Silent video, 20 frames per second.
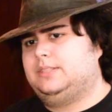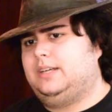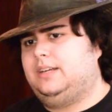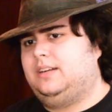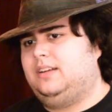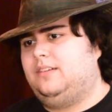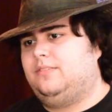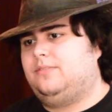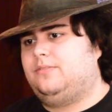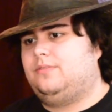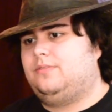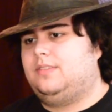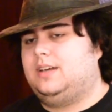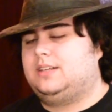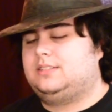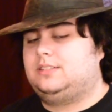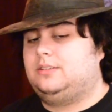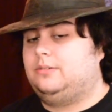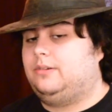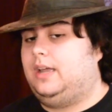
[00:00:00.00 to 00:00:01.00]
and if
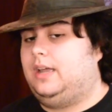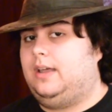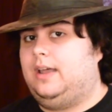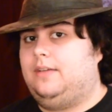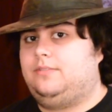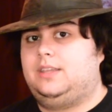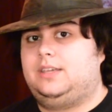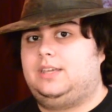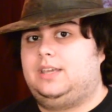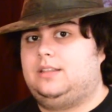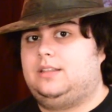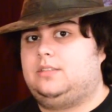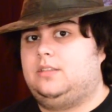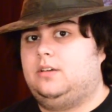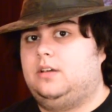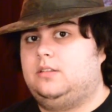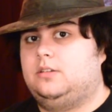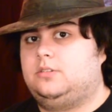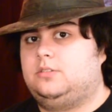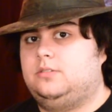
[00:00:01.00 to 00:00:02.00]
that's the way I have to get the
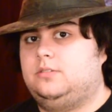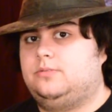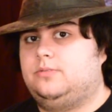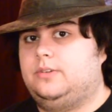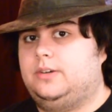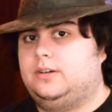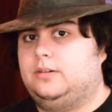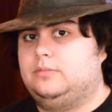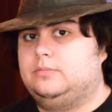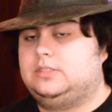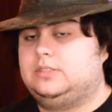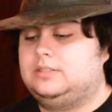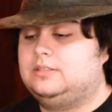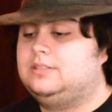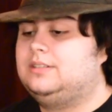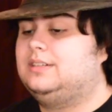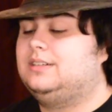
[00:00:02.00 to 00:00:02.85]
other 2 films,